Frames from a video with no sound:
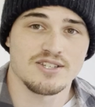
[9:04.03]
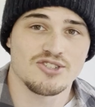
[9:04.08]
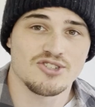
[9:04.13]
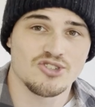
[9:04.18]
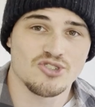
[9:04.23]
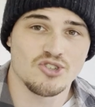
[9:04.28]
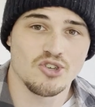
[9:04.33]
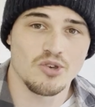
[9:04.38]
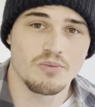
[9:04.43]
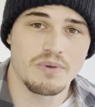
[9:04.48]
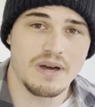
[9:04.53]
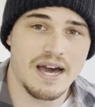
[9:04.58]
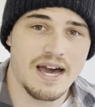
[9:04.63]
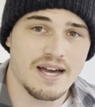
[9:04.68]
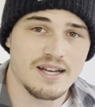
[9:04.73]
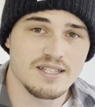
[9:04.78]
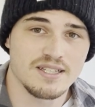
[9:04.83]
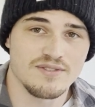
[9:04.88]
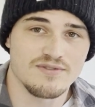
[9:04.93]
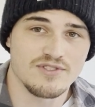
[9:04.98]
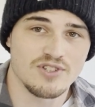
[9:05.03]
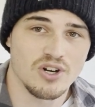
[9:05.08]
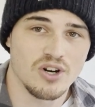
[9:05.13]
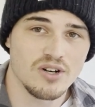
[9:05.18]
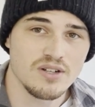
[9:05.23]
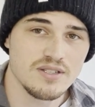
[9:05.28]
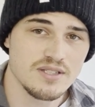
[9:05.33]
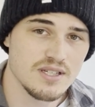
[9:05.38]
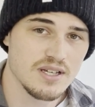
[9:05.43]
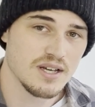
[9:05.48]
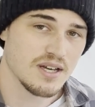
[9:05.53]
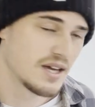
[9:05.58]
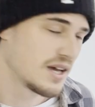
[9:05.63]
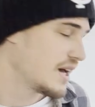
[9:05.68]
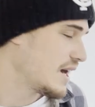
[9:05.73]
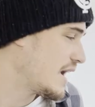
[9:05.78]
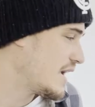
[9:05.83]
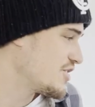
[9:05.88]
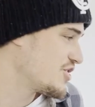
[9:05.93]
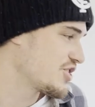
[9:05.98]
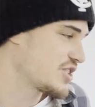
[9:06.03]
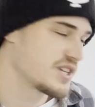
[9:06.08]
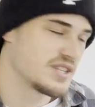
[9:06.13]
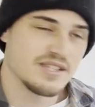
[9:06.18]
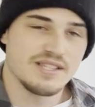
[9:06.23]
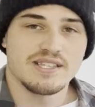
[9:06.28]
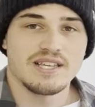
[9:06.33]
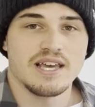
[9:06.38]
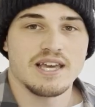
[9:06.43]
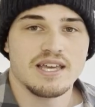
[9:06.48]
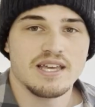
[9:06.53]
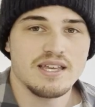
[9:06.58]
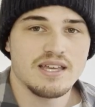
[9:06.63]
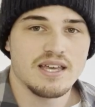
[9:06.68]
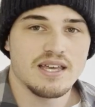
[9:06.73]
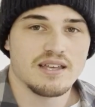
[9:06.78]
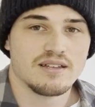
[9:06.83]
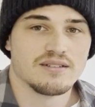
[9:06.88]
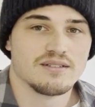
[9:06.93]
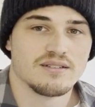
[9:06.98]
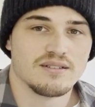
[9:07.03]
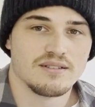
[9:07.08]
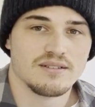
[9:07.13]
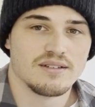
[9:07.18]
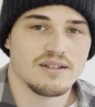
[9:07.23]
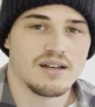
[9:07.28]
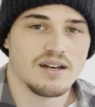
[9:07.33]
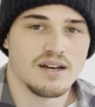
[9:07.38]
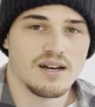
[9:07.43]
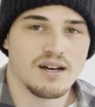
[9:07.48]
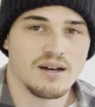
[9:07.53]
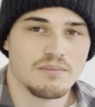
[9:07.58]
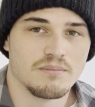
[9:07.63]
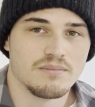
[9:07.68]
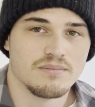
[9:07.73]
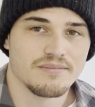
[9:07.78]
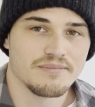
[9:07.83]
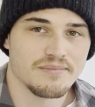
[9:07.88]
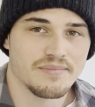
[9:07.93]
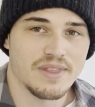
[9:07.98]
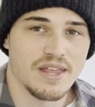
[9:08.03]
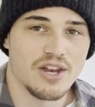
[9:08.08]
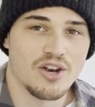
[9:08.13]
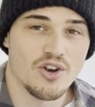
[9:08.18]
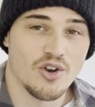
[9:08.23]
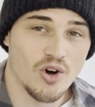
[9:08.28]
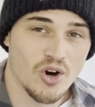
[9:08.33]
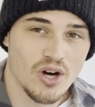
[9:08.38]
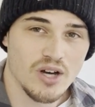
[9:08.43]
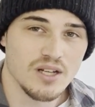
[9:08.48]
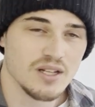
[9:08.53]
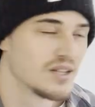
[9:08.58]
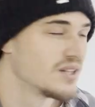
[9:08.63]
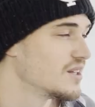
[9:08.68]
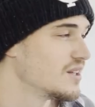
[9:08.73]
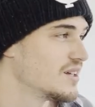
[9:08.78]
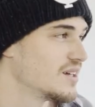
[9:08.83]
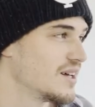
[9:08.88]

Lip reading: are super active dogs. As you can see, they're not.